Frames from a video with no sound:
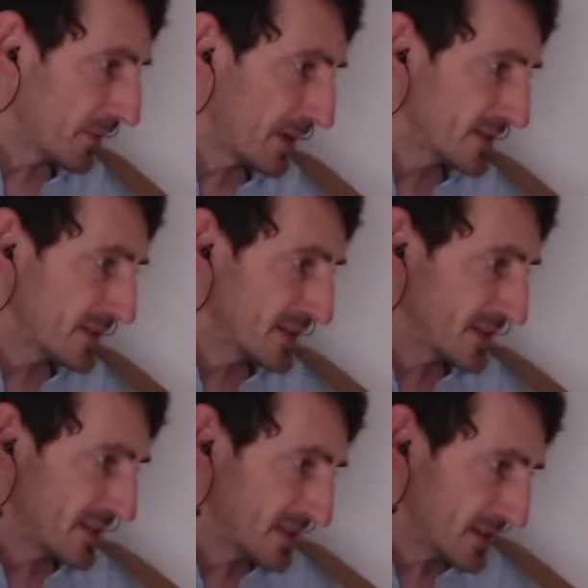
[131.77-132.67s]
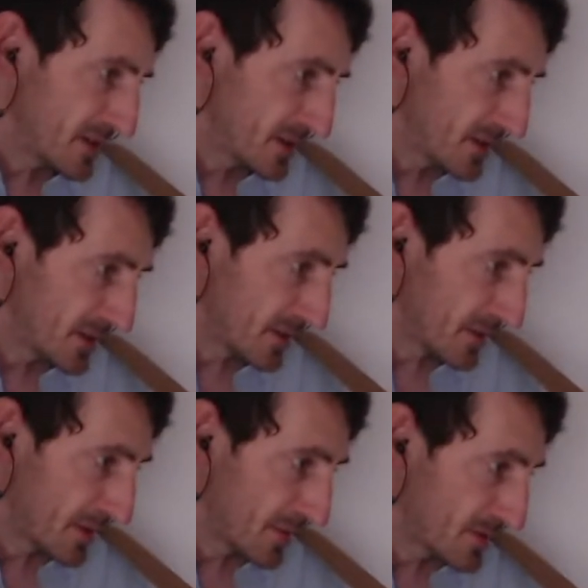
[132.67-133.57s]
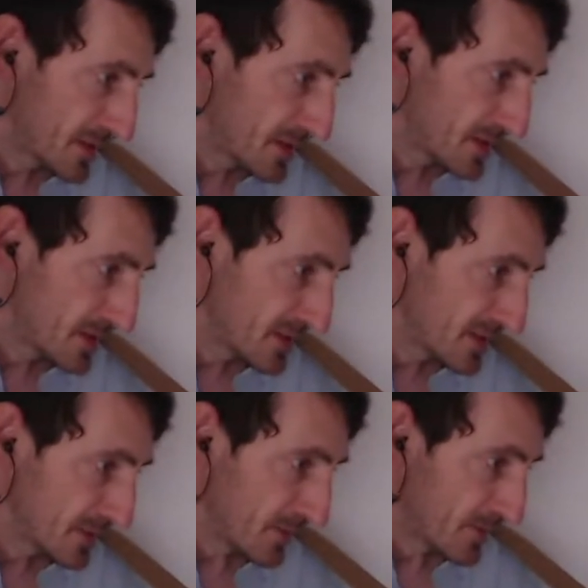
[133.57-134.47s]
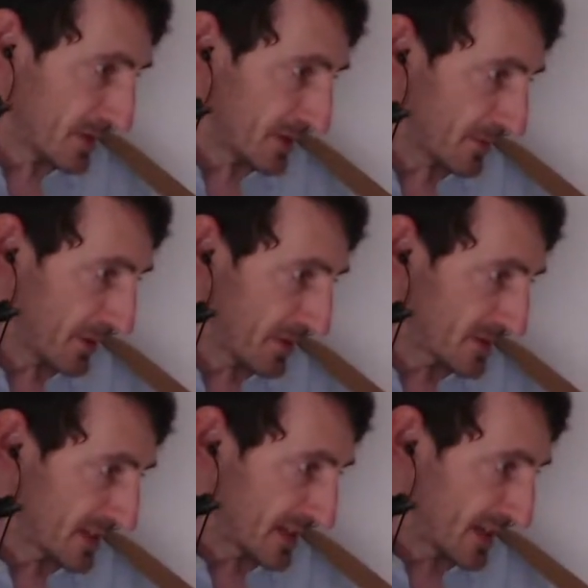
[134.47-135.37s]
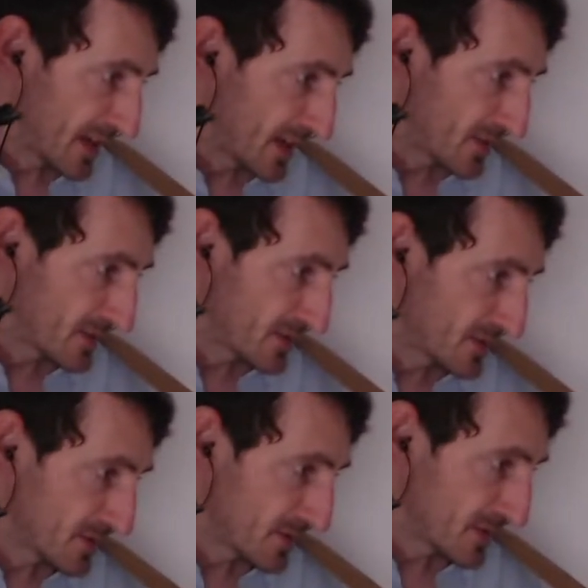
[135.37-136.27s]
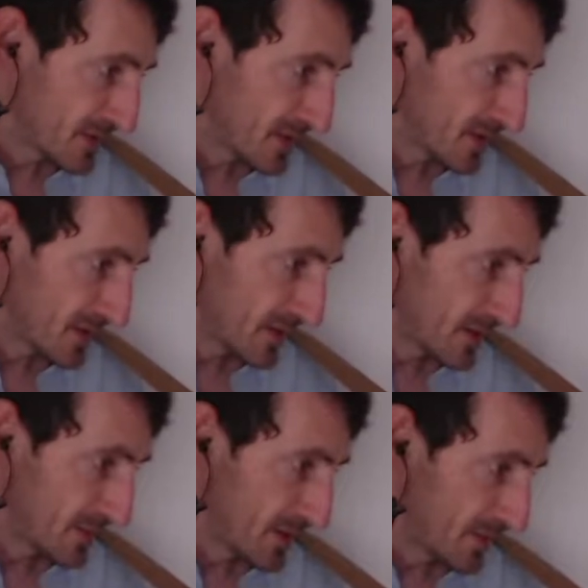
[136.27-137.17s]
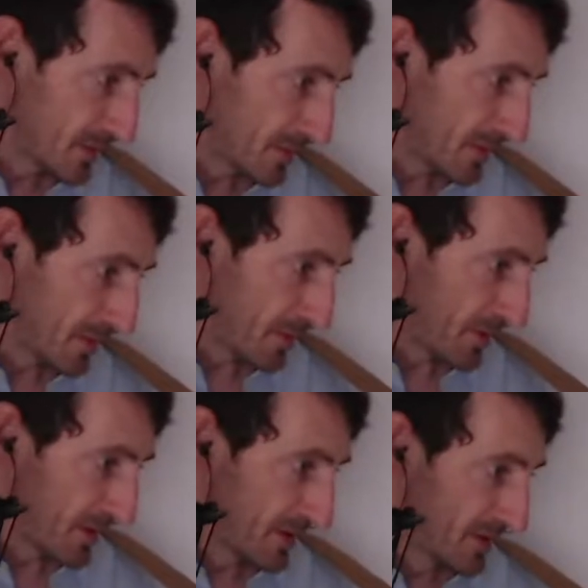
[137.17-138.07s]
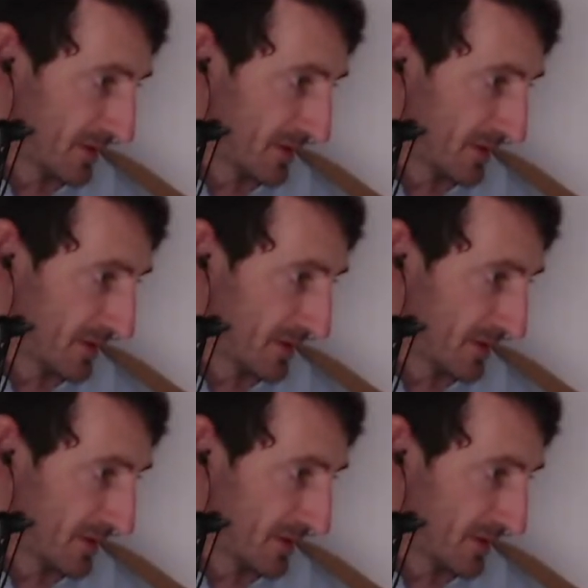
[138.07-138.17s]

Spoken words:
ran into this issue, limitations, it's been reading a lot of posts lately, how does Twitch unlikely, blah, blah, blah, blah, blah.